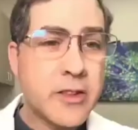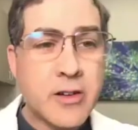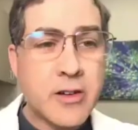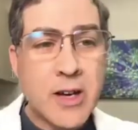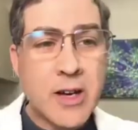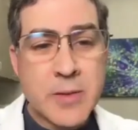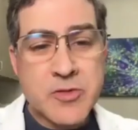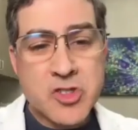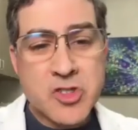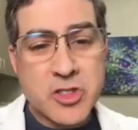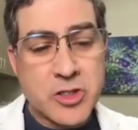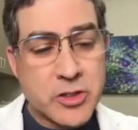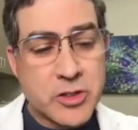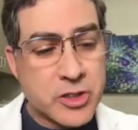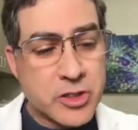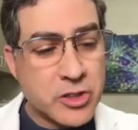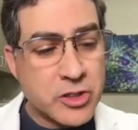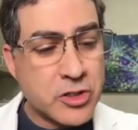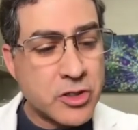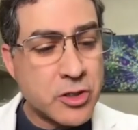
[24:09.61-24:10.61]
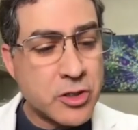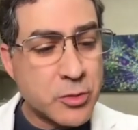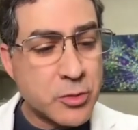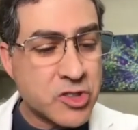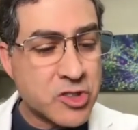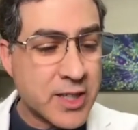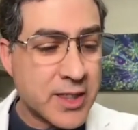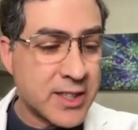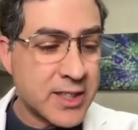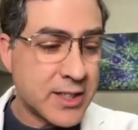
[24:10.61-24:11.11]
option you can do, which
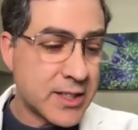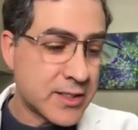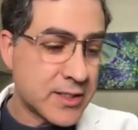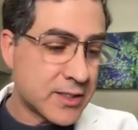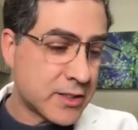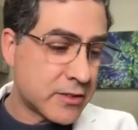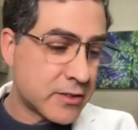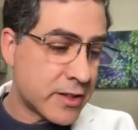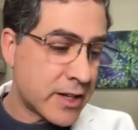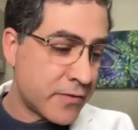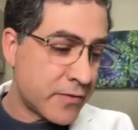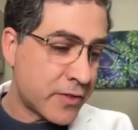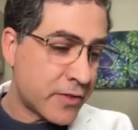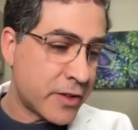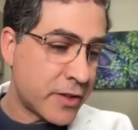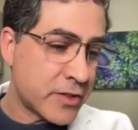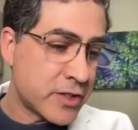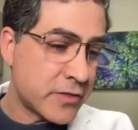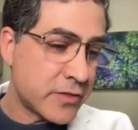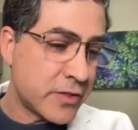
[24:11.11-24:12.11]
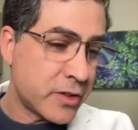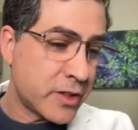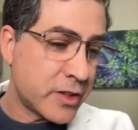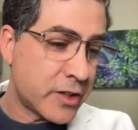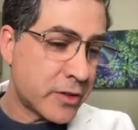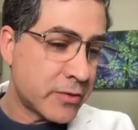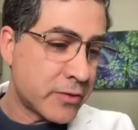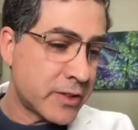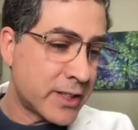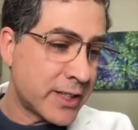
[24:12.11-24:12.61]
I think is great for those of you that
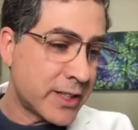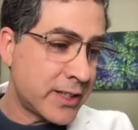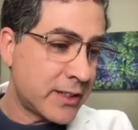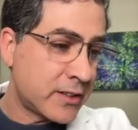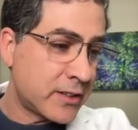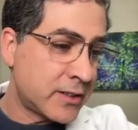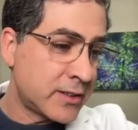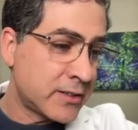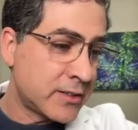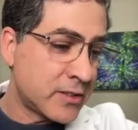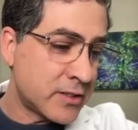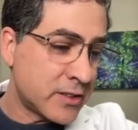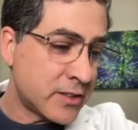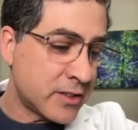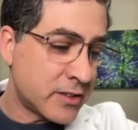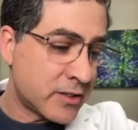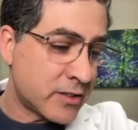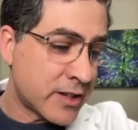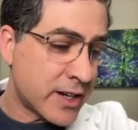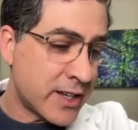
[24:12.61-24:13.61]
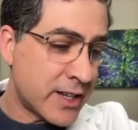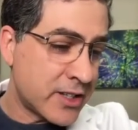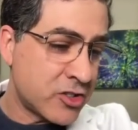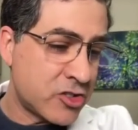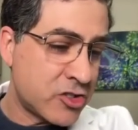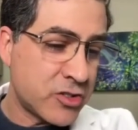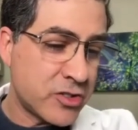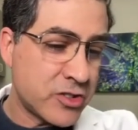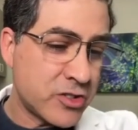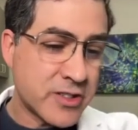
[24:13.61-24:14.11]
are really great
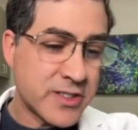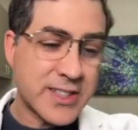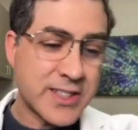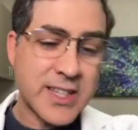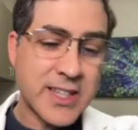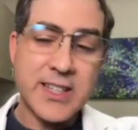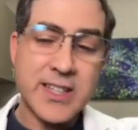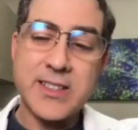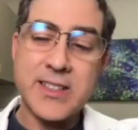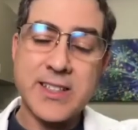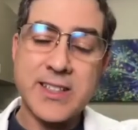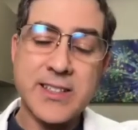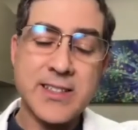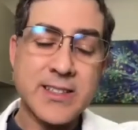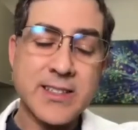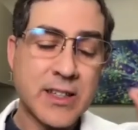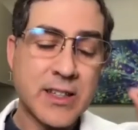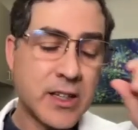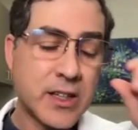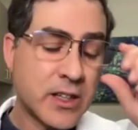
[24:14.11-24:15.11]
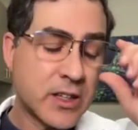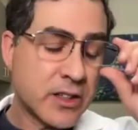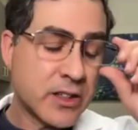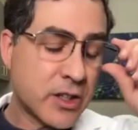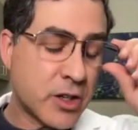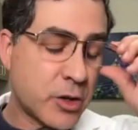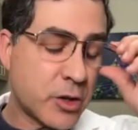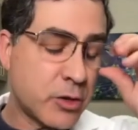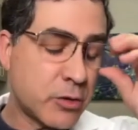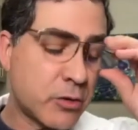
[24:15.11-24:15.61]
junior scientists,
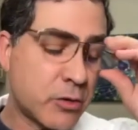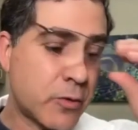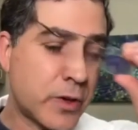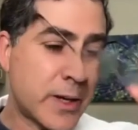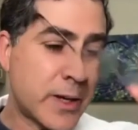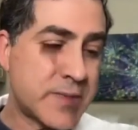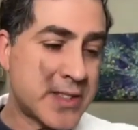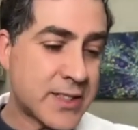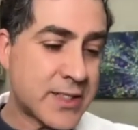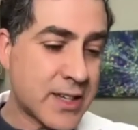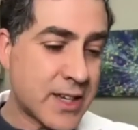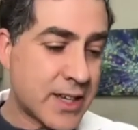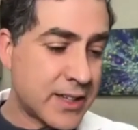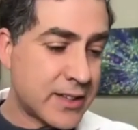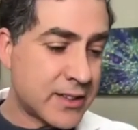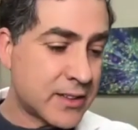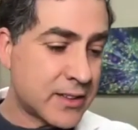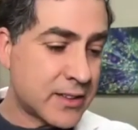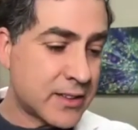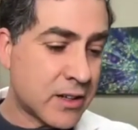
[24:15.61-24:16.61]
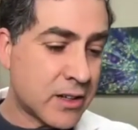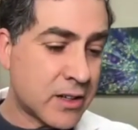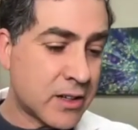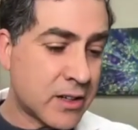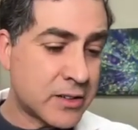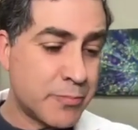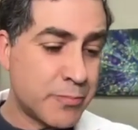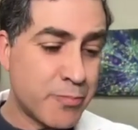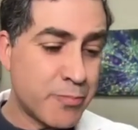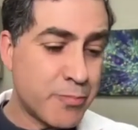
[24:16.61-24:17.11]
go to a website
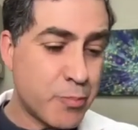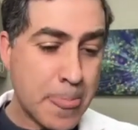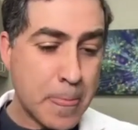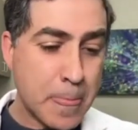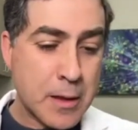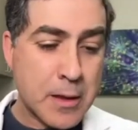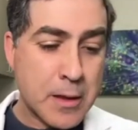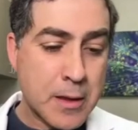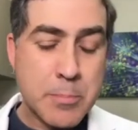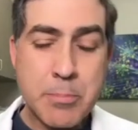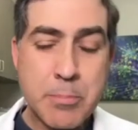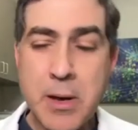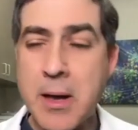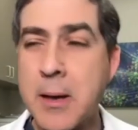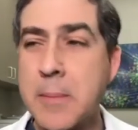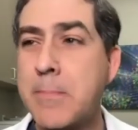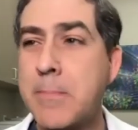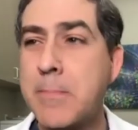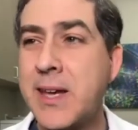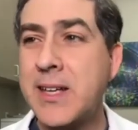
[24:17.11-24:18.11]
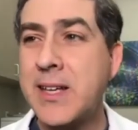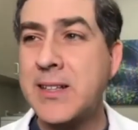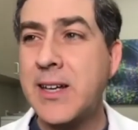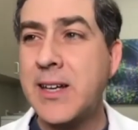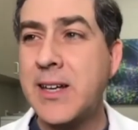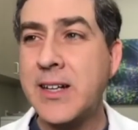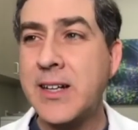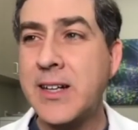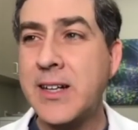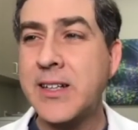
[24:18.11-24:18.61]
called
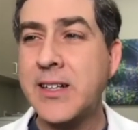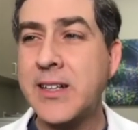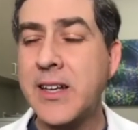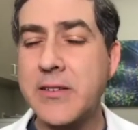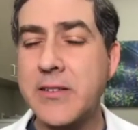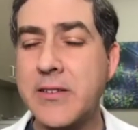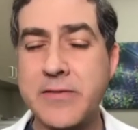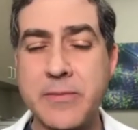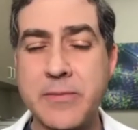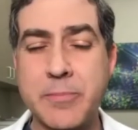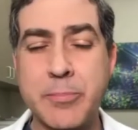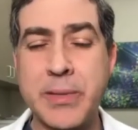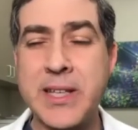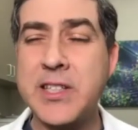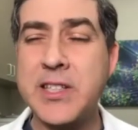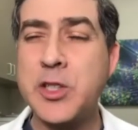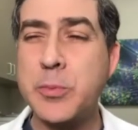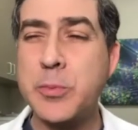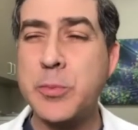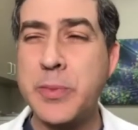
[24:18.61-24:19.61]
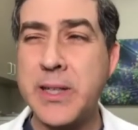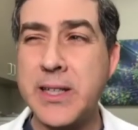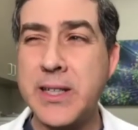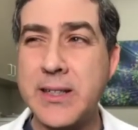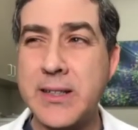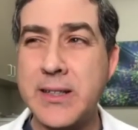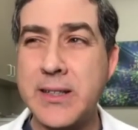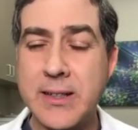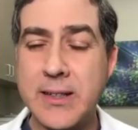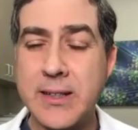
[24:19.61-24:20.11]
pubmed.gov,
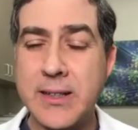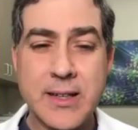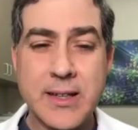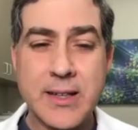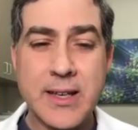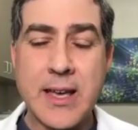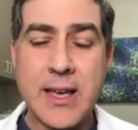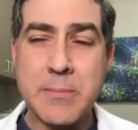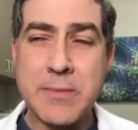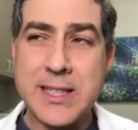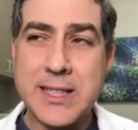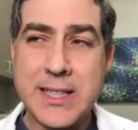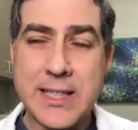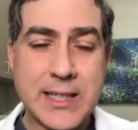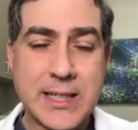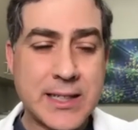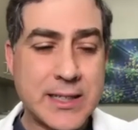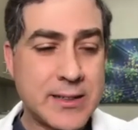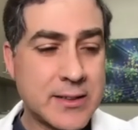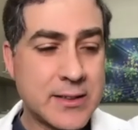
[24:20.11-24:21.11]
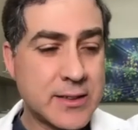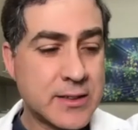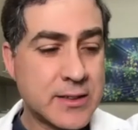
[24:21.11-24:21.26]
pubmed.gov,